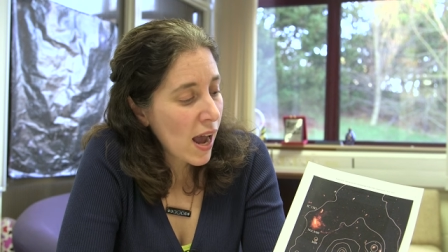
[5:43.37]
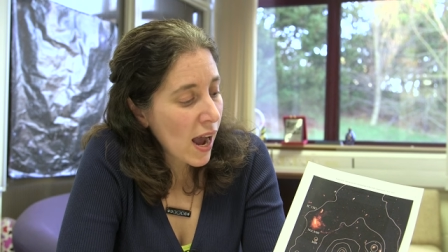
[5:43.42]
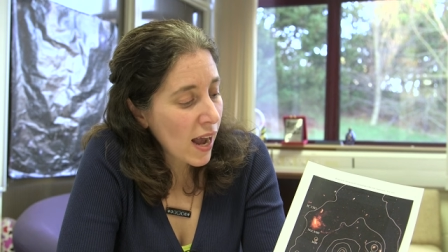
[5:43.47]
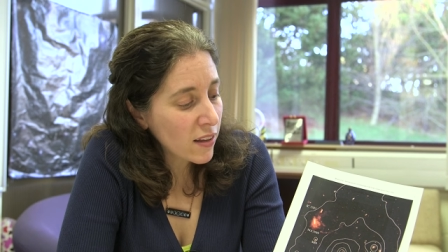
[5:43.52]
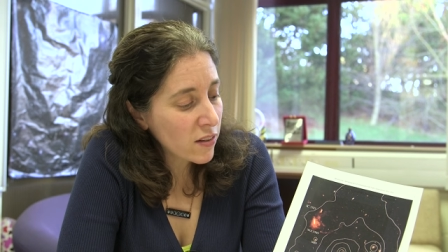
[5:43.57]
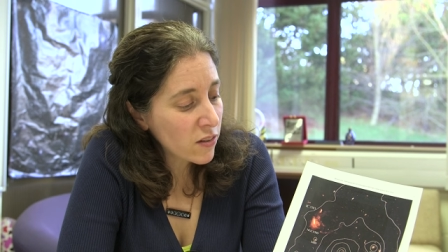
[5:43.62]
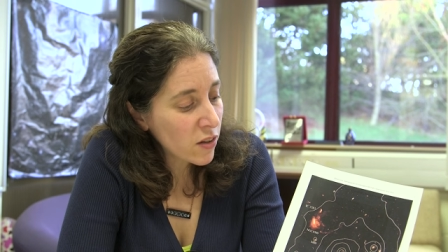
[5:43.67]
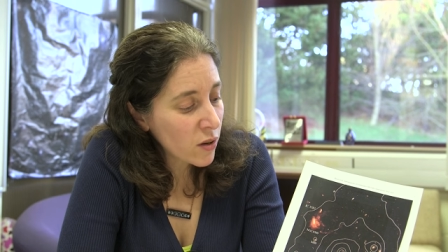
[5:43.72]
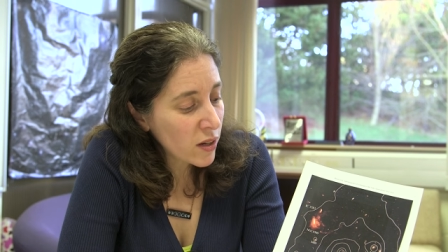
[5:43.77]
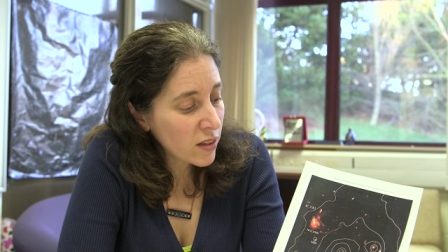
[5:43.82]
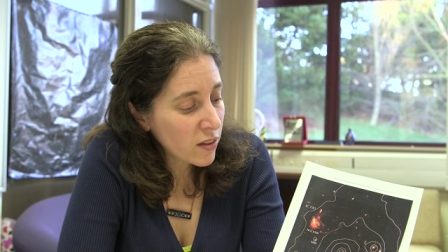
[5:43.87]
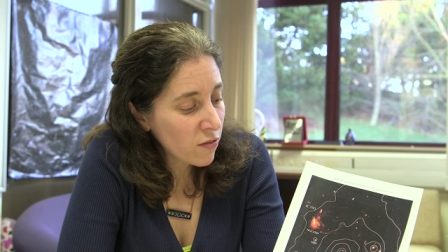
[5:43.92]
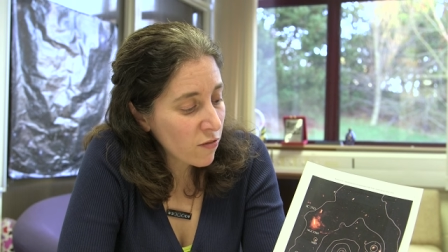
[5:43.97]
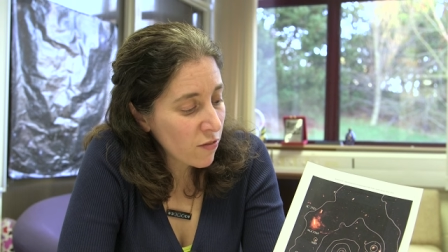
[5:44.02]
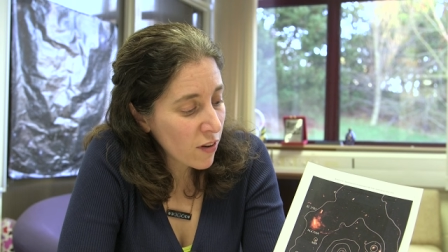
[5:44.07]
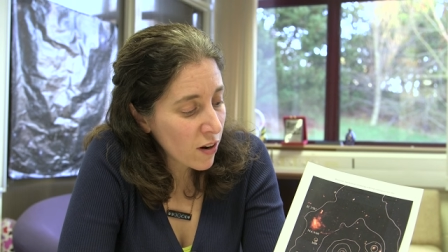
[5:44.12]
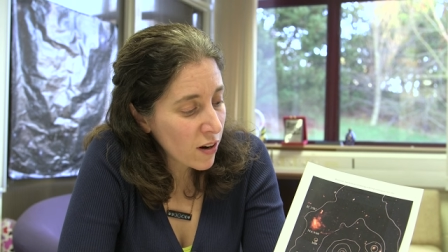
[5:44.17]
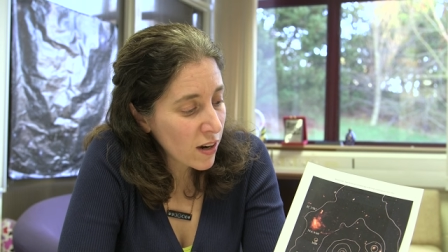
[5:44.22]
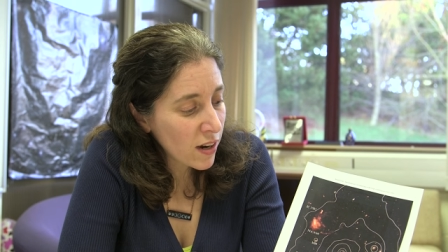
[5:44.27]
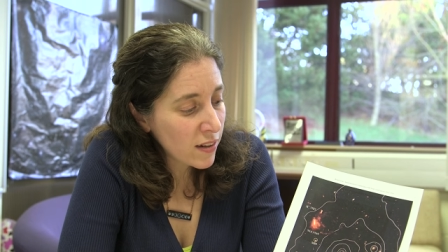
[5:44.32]
And so it's a
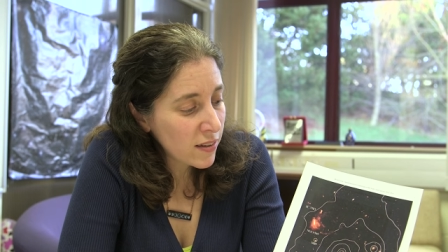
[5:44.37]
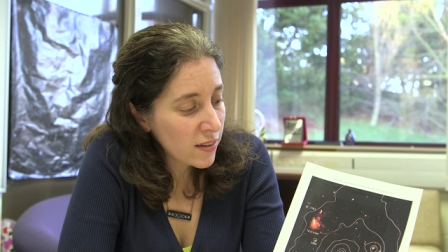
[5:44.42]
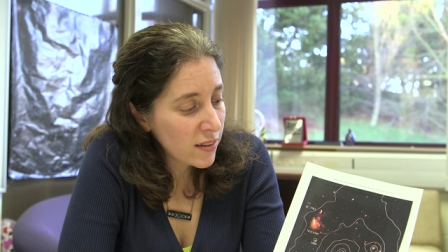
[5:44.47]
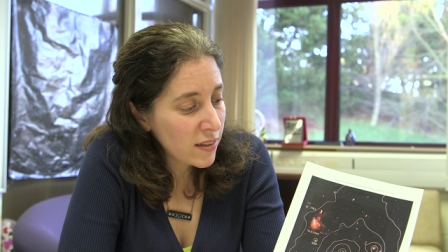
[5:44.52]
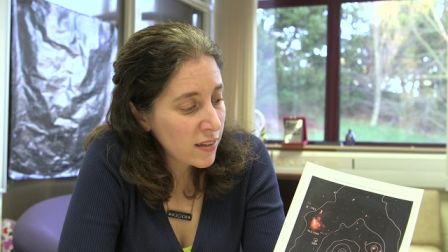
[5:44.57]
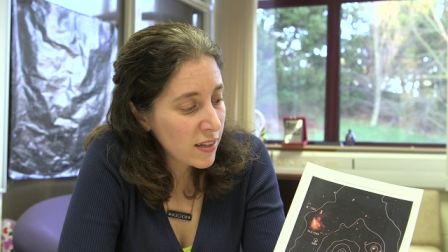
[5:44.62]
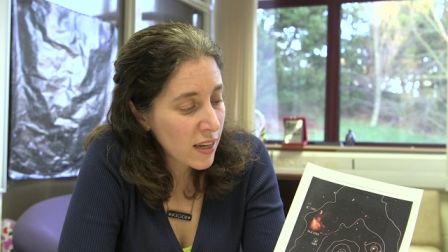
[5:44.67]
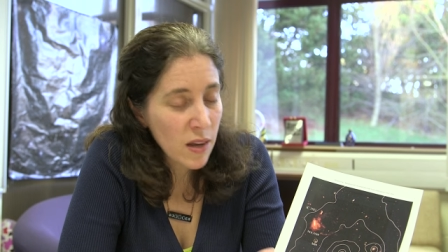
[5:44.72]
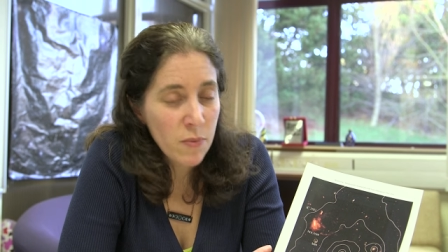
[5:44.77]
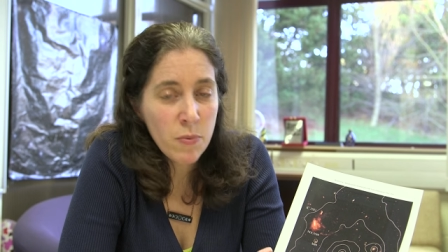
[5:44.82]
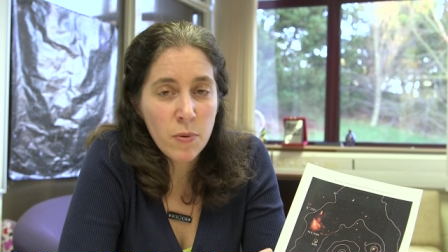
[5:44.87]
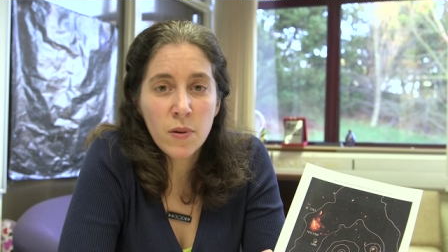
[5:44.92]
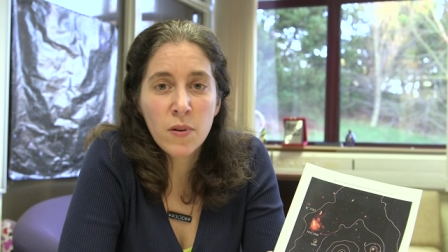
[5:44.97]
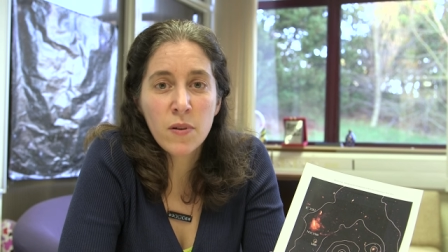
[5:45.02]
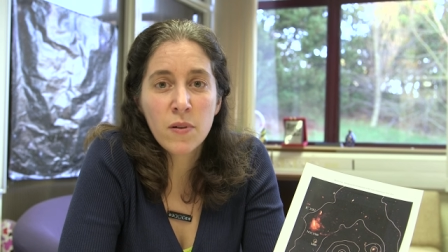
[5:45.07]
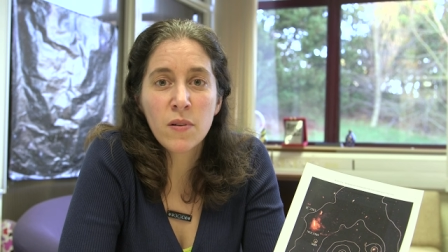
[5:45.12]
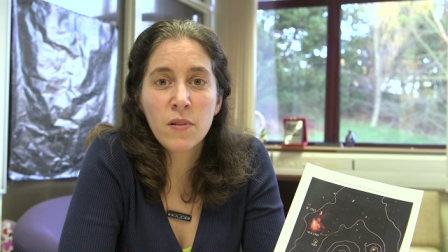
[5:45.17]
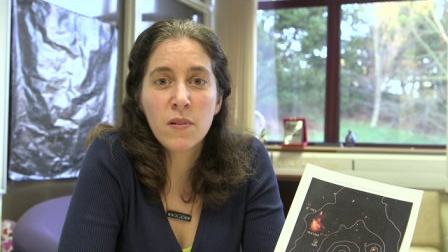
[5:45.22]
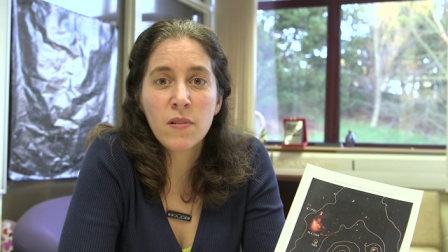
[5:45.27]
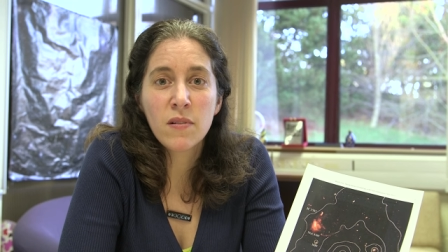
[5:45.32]
very
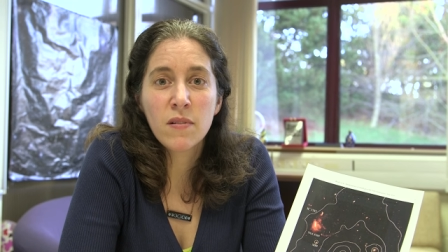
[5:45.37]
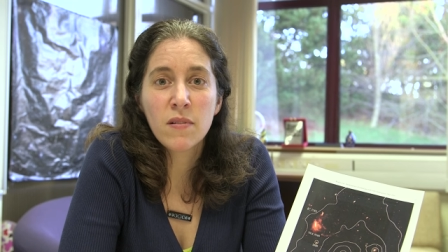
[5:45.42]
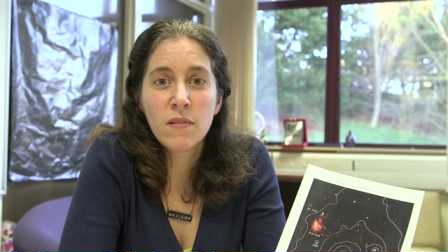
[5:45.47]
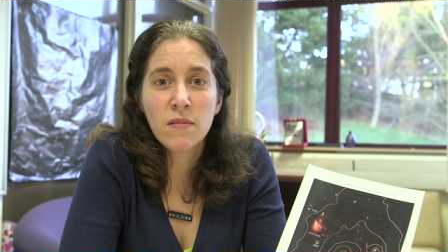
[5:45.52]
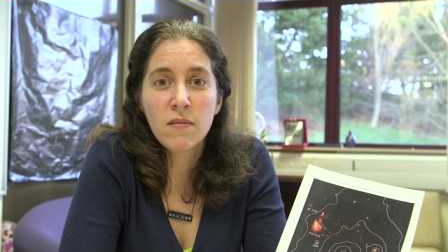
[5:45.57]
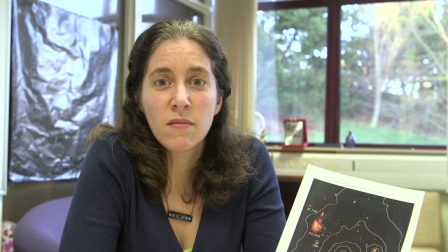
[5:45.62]
typical